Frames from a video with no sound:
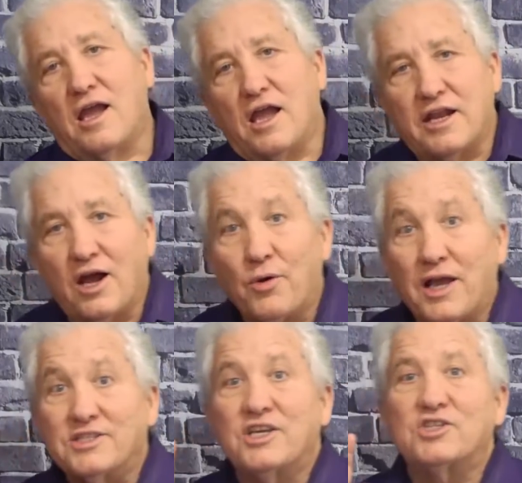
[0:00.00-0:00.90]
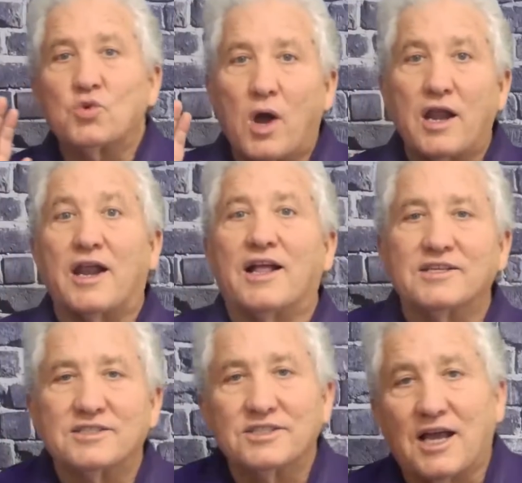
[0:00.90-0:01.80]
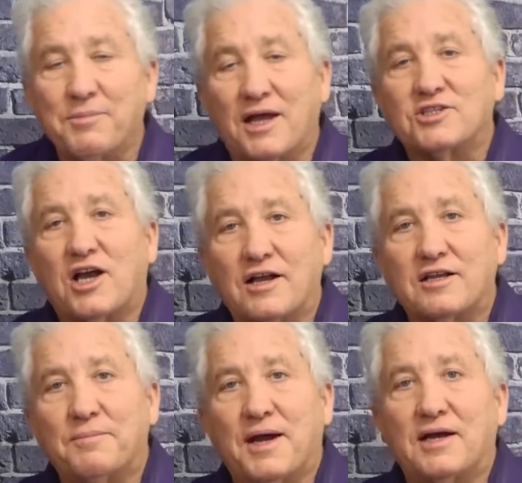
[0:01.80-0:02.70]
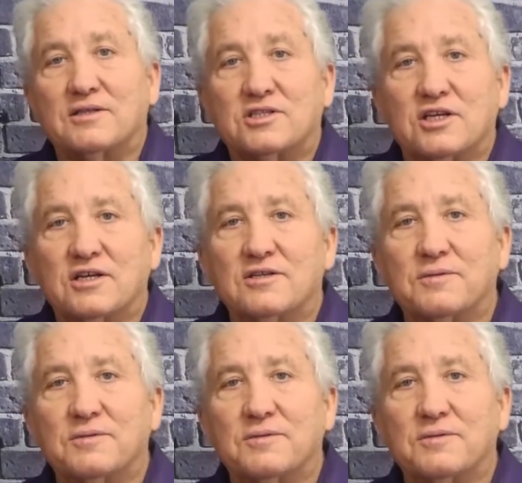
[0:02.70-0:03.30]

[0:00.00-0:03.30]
And now when I say SWOT analysis, I'm not talking about the,